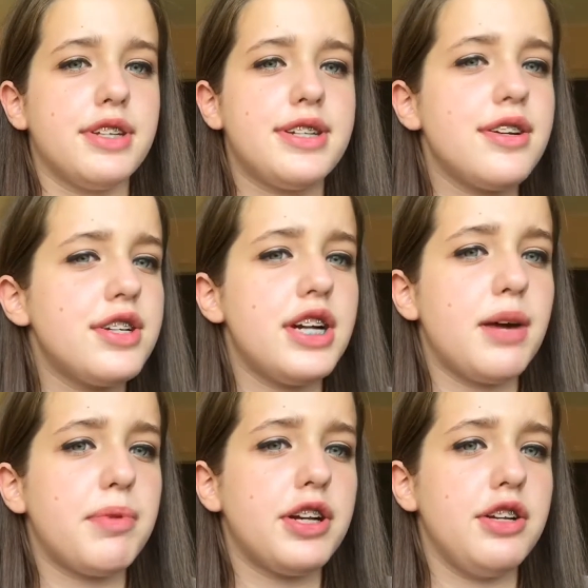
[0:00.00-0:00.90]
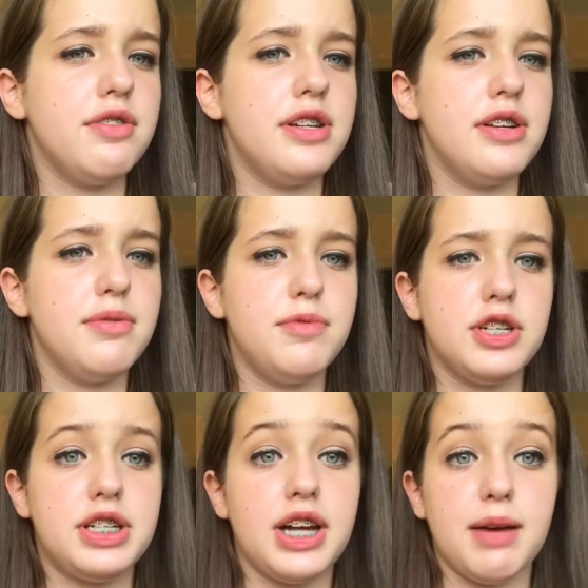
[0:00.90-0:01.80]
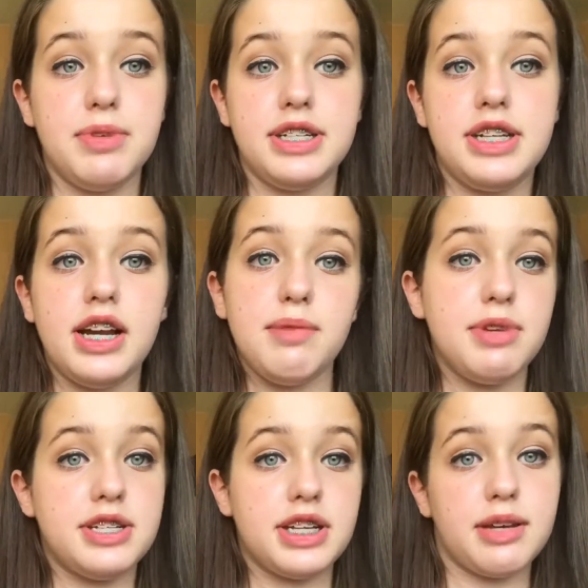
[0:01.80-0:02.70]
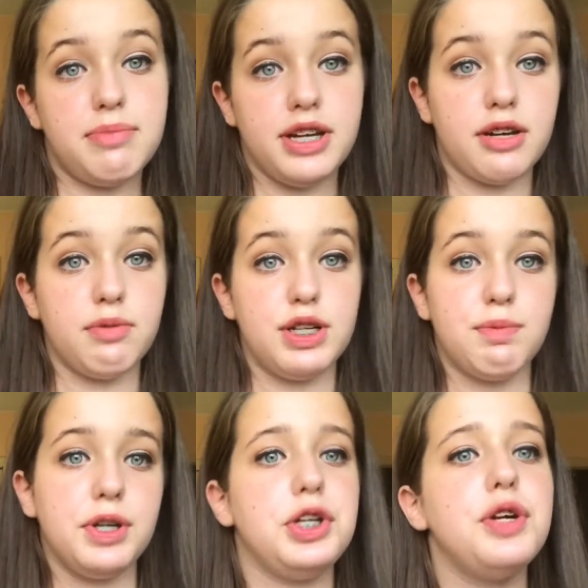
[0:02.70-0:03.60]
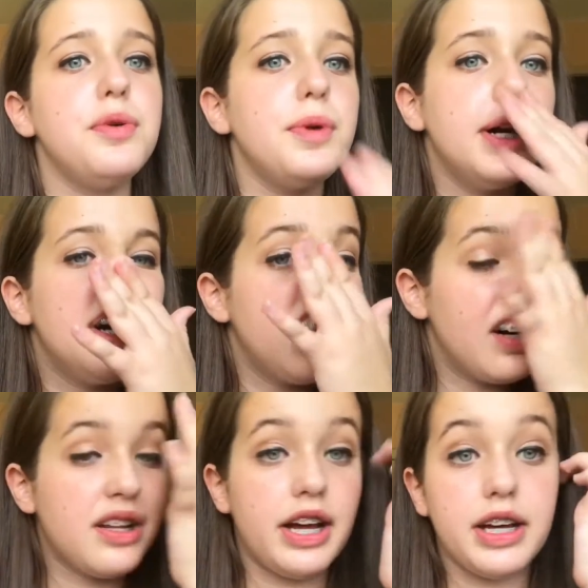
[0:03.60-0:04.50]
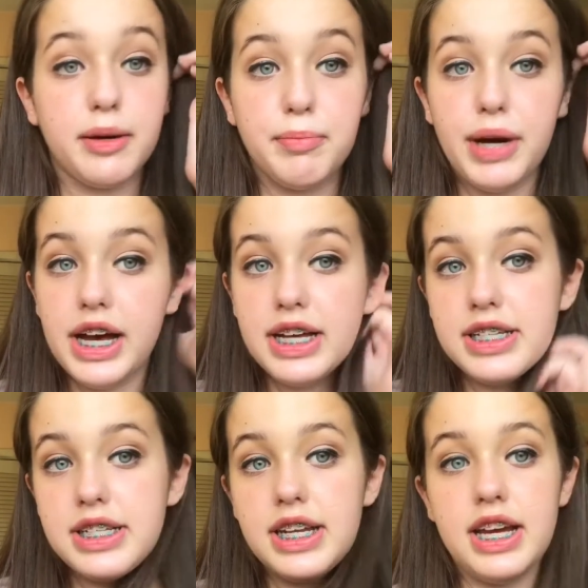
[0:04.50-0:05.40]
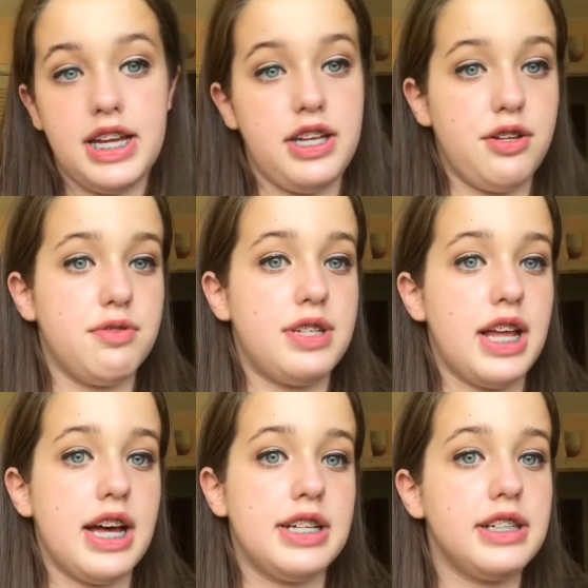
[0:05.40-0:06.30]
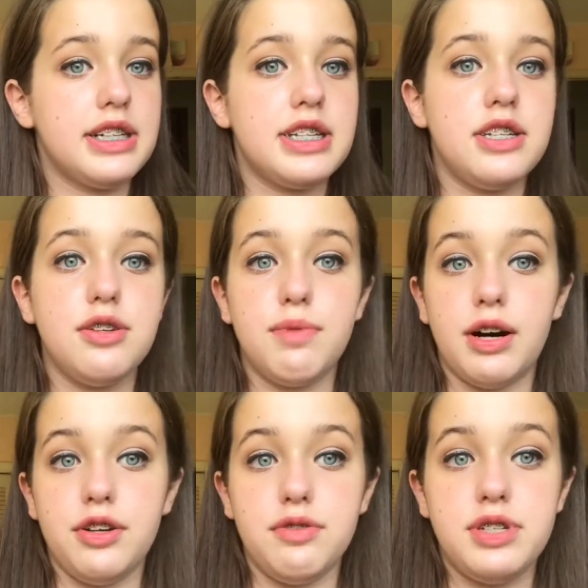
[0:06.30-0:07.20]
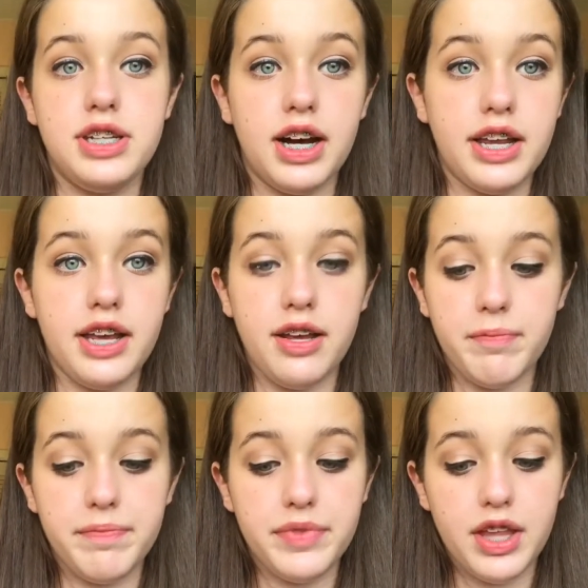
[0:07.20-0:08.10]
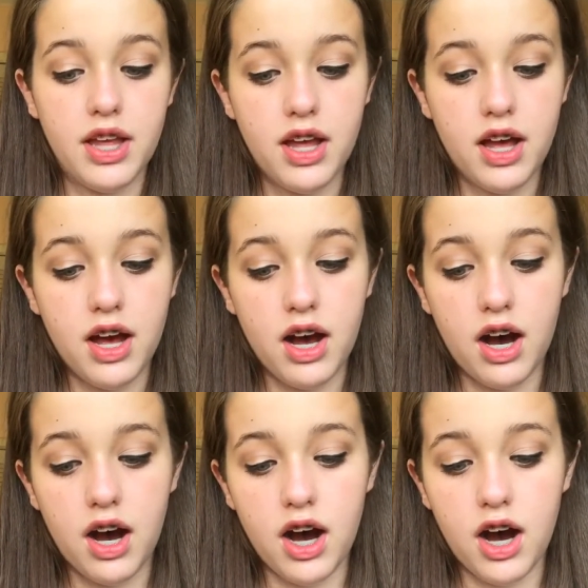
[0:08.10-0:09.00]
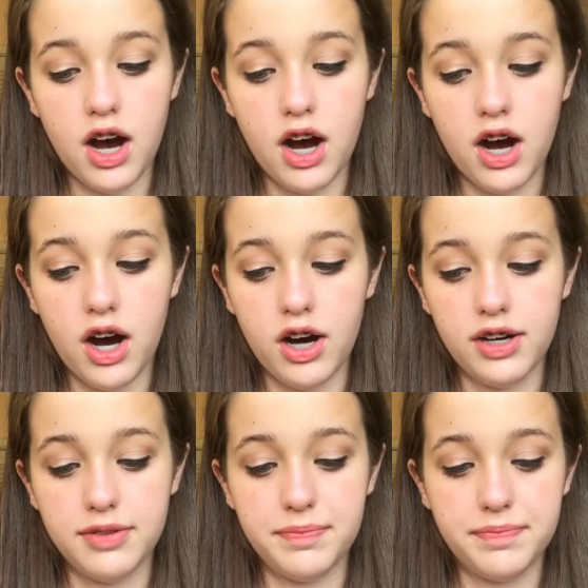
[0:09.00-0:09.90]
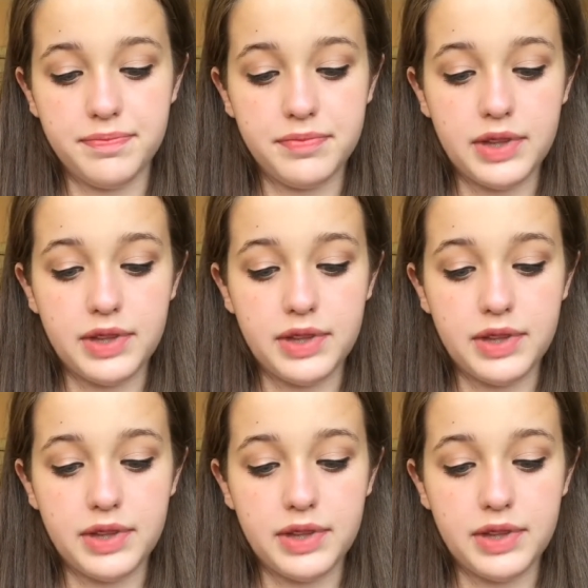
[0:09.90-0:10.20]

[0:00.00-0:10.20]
can search it up on YouTube, just type in study music and pick which one you like best and use that to listen to while you study. And